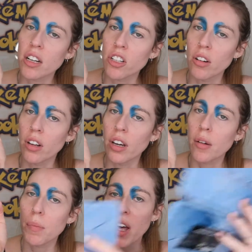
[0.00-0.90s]
eyeshadow
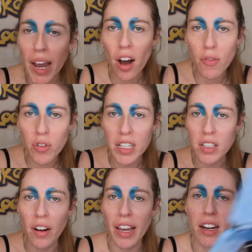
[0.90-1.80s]
look, by the way, I've already
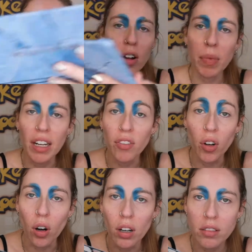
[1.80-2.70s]
started. I completely
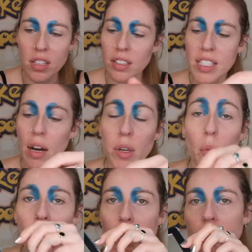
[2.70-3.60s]
forgot to tell you
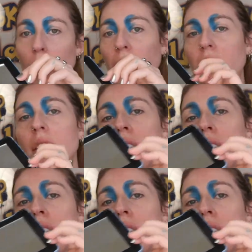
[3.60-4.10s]
what I was doing.